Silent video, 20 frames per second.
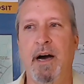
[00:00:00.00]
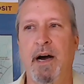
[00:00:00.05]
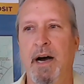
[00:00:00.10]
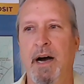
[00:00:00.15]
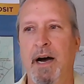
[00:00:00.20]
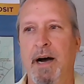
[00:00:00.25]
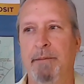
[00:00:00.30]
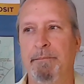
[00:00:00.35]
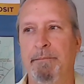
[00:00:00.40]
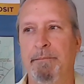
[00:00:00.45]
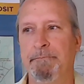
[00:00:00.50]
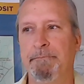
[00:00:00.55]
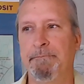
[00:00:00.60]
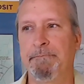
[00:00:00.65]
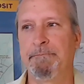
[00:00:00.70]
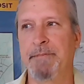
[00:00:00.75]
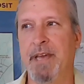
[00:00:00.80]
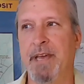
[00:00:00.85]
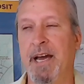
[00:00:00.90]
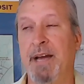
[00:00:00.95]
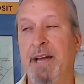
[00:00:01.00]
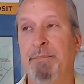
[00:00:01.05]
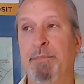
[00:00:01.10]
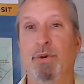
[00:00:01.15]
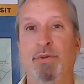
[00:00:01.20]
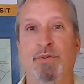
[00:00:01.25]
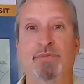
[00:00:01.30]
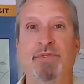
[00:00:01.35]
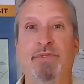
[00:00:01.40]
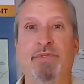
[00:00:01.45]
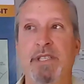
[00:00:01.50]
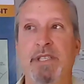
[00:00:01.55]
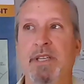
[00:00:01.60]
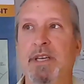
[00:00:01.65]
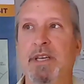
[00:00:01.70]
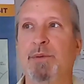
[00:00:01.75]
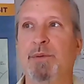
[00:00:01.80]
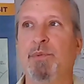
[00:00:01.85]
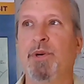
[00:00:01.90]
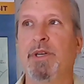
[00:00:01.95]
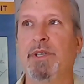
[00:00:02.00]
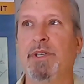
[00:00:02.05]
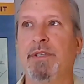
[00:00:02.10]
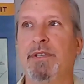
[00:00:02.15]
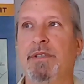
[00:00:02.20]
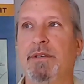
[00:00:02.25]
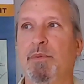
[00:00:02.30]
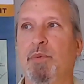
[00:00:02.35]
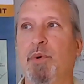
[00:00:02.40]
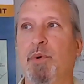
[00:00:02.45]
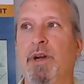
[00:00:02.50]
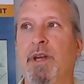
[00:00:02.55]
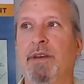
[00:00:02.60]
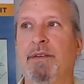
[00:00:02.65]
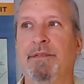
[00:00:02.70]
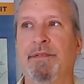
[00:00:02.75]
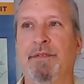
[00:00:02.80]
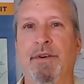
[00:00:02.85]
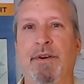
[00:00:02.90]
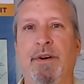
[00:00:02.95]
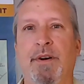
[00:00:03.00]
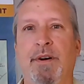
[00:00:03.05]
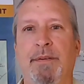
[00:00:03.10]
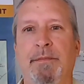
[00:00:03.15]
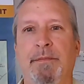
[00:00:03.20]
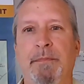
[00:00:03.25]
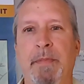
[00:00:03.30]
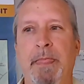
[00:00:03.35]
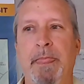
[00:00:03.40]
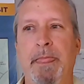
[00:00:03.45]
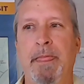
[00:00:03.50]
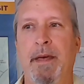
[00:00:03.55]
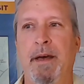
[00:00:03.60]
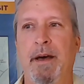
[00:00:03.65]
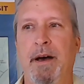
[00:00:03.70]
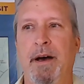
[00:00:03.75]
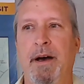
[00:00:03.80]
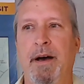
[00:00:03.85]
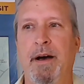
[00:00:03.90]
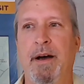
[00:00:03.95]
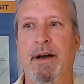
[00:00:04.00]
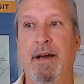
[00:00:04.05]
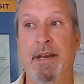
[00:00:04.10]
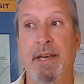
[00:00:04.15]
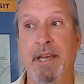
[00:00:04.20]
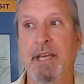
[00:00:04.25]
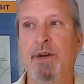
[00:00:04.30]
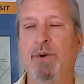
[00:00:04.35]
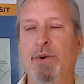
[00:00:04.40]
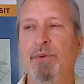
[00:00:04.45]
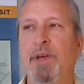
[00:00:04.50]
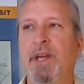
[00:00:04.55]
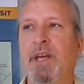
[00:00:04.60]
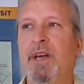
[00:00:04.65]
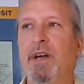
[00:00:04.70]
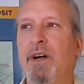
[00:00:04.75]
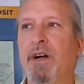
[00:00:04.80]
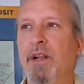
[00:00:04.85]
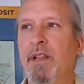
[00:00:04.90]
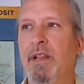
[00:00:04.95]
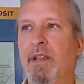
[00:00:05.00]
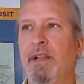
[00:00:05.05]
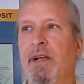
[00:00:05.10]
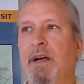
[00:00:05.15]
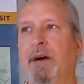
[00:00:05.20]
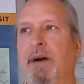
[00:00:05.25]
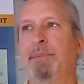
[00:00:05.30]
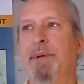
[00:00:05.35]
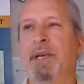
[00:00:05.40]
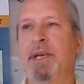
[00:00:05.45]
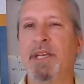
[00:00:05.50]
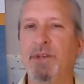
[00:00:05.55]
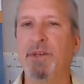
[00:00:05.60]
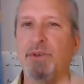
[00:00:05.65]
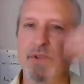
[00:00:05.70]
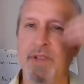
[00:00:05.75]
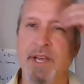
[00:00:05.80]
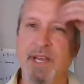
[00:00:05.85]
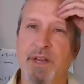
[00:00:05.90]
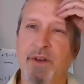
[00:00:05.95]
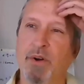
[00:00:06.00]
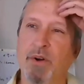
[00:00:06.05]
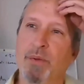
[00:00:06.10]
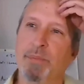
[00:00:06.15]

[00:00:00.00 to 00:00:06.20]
Um, I most recently was working for uh, Agnico Eagle up at Detour Lake